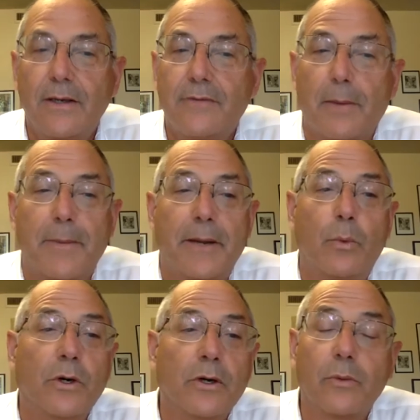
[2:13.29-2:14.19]
from a
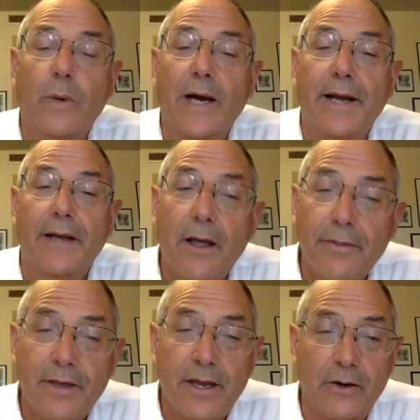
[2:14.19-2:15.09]
worldwide
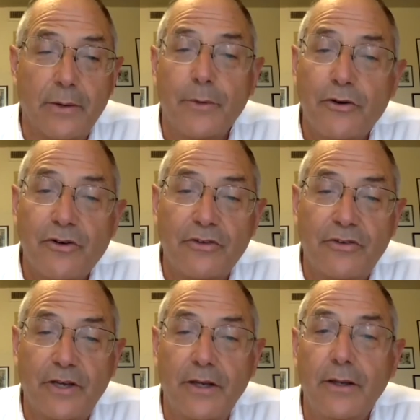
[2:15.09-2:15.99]
healthcare
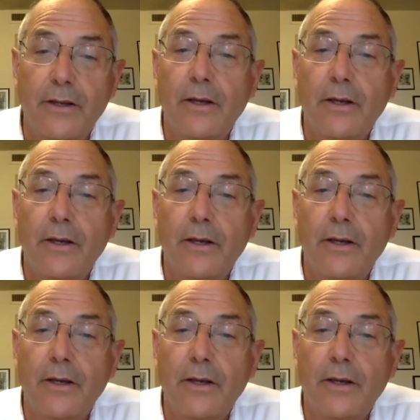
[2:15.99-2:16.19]
emergency